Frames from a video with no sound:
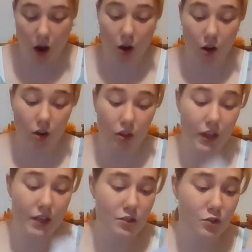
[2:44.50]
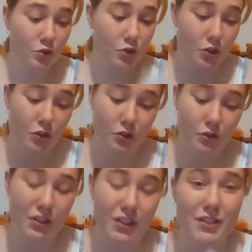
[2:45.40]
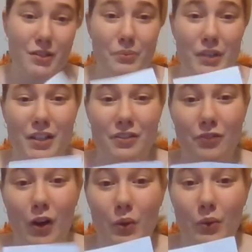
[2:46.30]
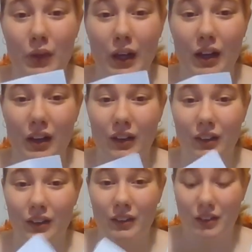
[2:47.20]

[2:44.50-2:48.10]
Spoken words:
oh, that is so cute. It's a mini folder.